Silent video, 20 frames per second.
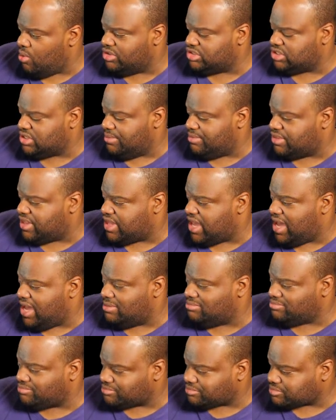What's up with
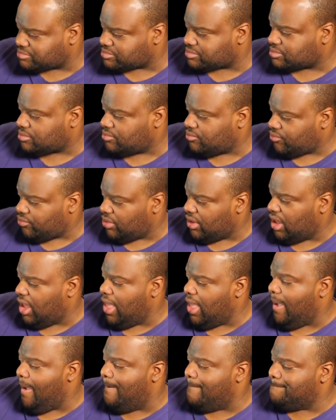that?
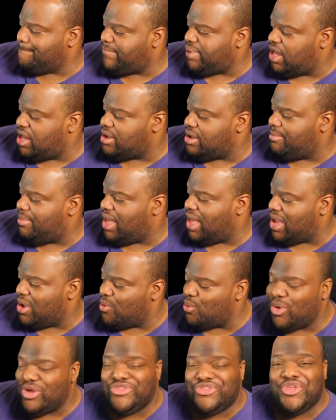Bug
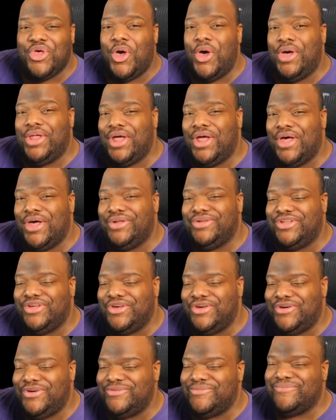Mike, what's going on,
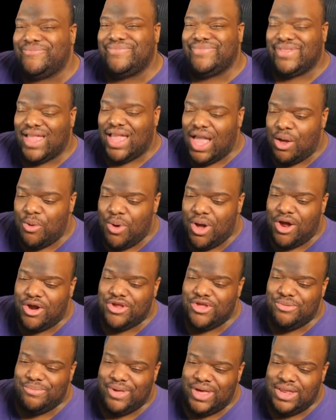dude? How
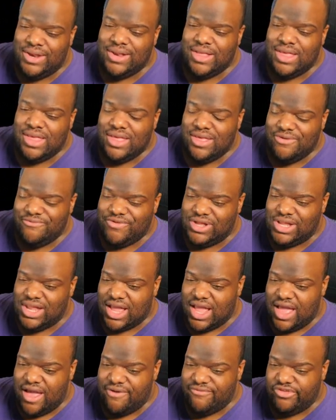are you, man? Feel
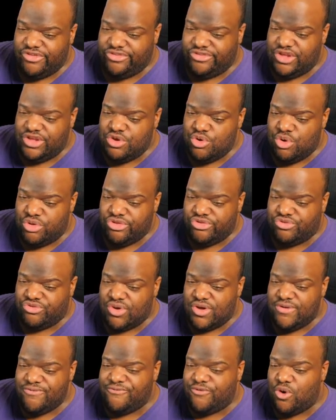like I haven't seen you on the
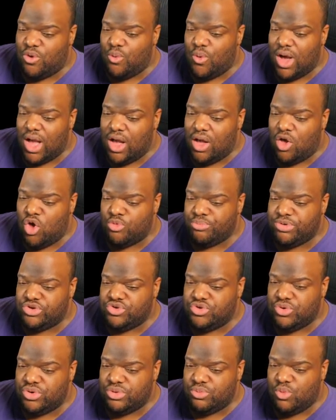stream for a while. Hope
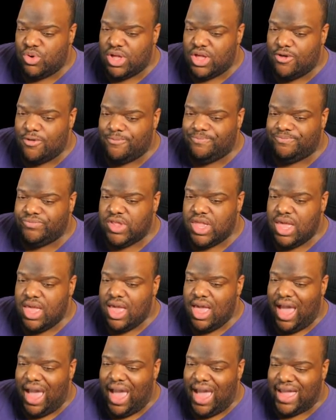you're doing well.
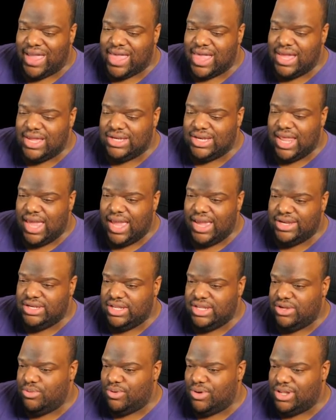Hacking
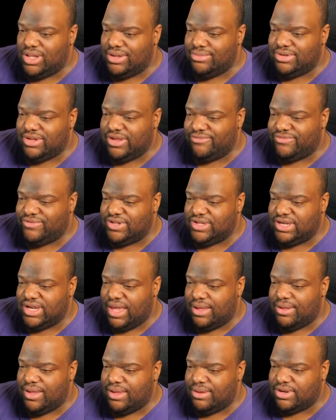90. Well, I'm definitely
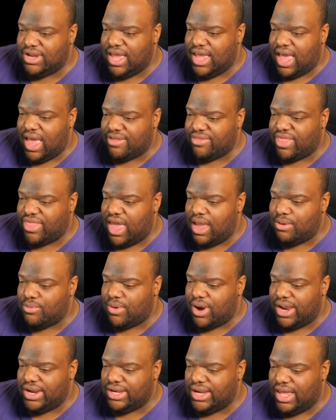not able to hack
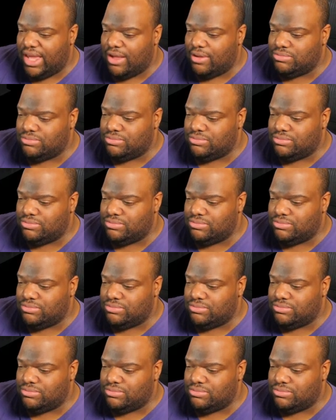that right now.